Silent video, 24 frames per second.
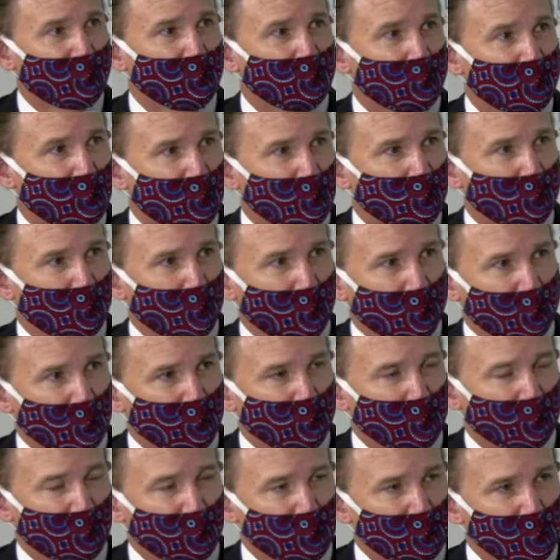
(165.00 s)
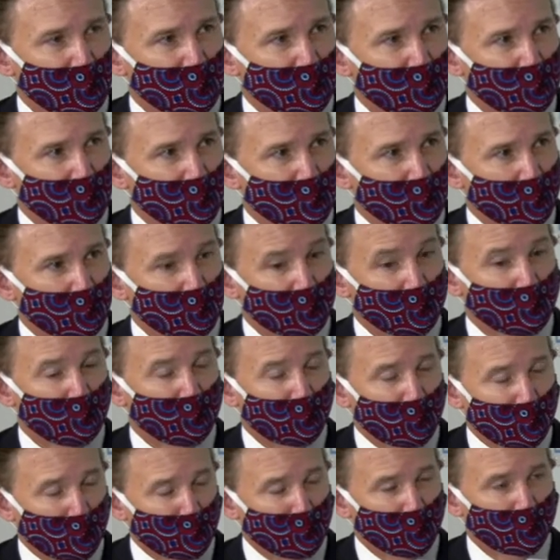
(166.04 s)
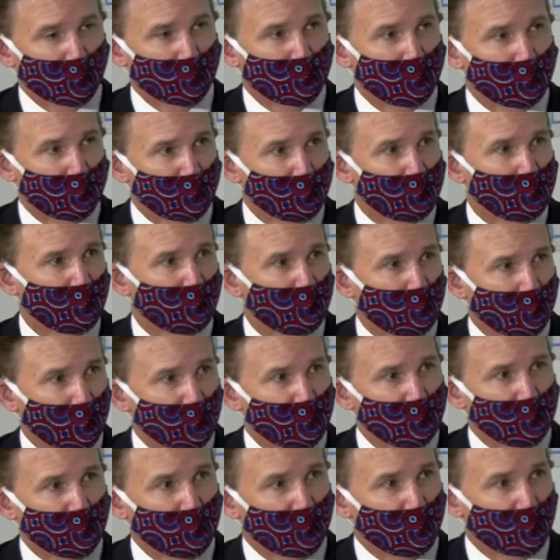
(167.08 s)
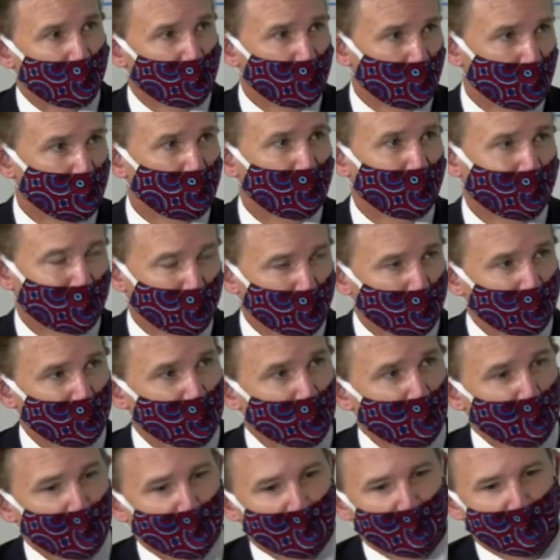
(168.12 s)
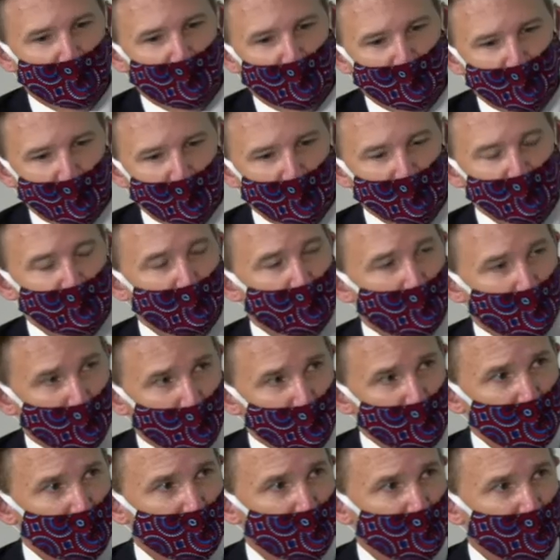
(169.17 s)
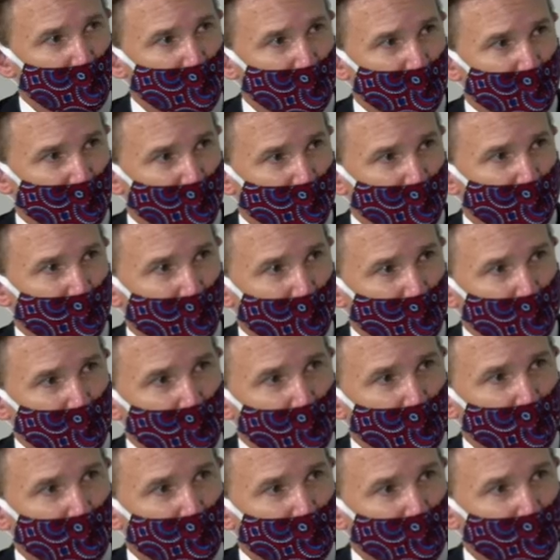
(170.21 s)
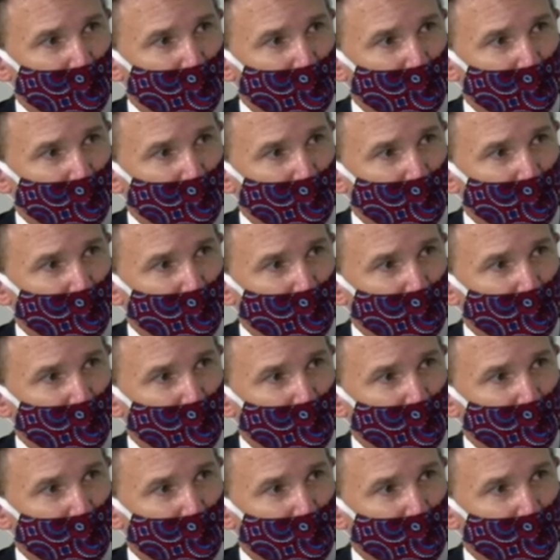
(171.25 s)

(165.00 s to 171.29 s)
the democratic process in terms of popular participation in their own government. And that is the crux of, of democracy.